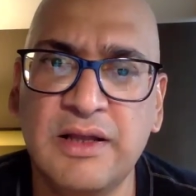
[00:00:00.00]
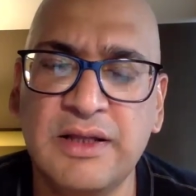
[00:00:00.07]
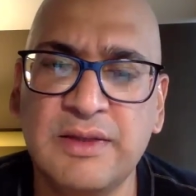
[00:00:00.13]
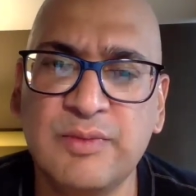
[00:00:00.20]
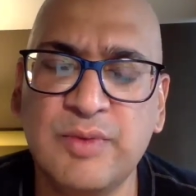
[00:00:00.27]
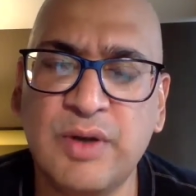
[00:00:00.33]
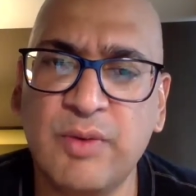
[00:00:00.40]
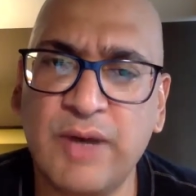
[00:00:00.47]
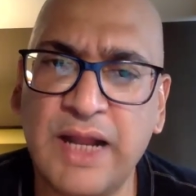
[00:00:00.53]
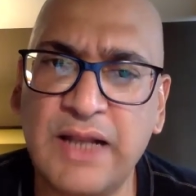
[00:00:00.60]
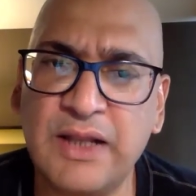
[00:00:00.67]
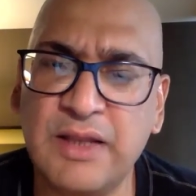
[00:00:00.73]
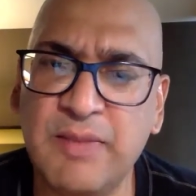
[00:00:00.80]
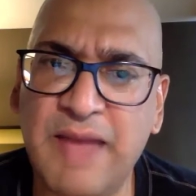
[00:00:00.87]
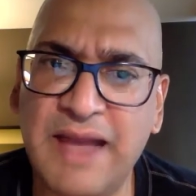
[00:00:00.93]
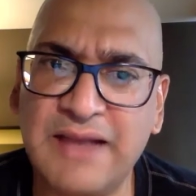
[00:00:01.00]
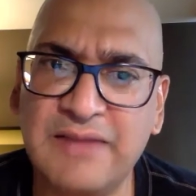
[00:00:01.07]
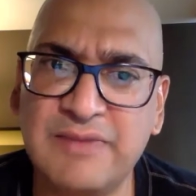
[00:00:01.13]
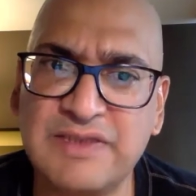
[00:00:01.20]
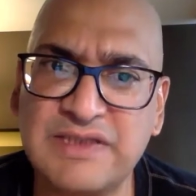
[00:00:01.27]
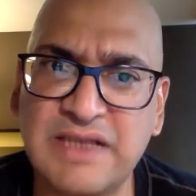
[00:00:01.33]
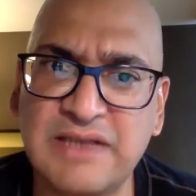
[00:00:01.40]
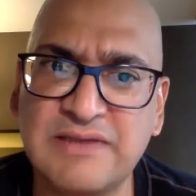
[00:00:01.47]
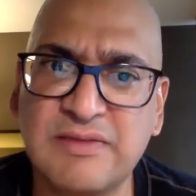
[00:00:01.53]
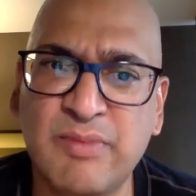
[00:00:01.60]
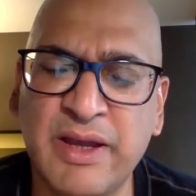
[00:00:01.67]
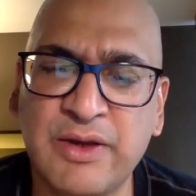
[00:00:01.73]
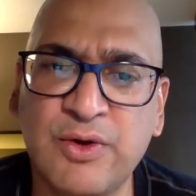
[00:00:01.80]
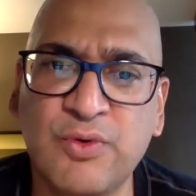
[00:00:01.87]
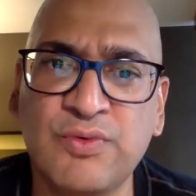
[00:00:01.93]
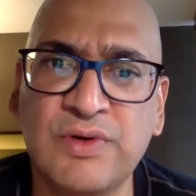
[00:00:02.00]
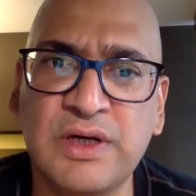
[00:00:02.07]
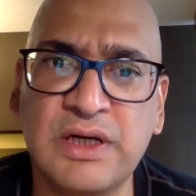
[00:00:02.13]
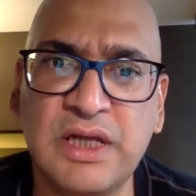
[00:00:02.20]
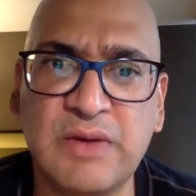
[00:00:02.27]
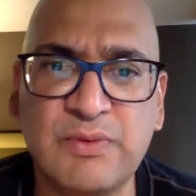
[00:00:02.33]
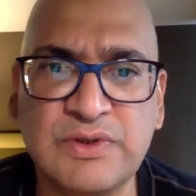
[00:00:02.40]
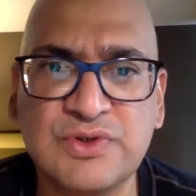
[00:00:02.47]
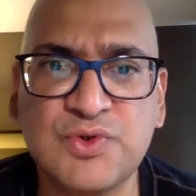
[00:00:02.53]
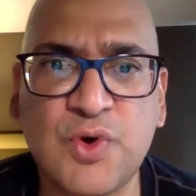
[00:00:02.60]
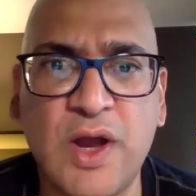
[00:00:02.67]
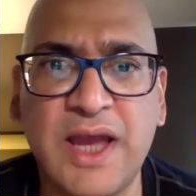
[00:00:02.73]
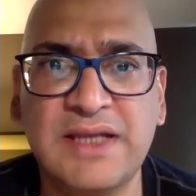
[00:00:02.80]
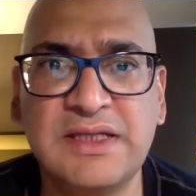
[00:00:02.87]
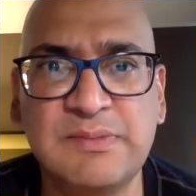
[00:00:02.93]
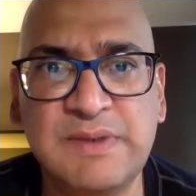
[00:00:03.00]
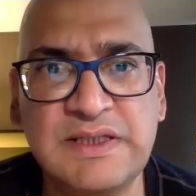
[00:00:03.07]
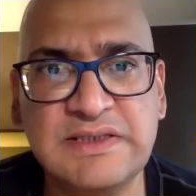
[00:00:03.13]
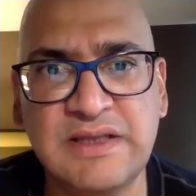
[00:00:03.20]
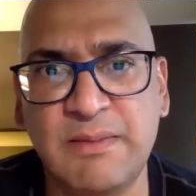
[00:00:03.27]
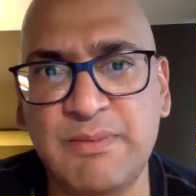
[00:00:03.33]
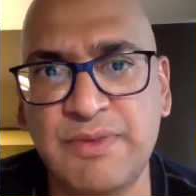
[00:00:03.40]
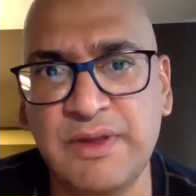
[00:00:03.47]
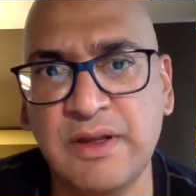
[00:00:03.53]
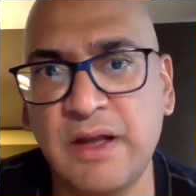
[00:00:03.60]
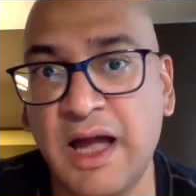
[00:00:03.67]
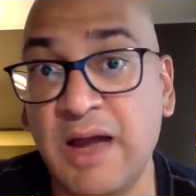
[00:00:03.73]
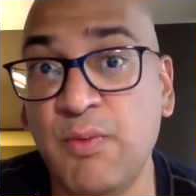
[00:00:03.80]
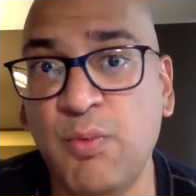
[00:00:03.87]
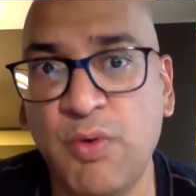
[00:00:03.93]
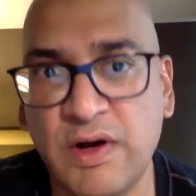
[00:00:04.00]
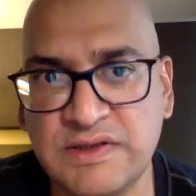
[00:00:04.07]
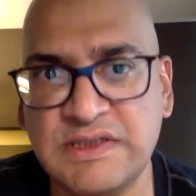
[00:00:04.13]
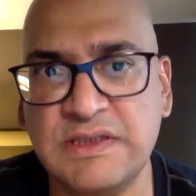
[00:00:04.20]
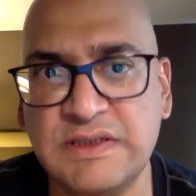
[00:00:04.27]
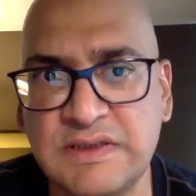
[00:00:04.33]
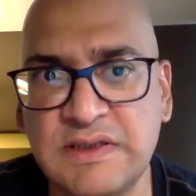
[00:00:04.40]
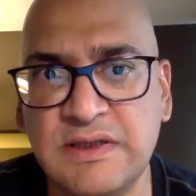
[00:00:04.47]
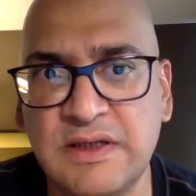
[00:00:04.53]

When I look back on the mistakes of my career, it was trying to be something I wasn't.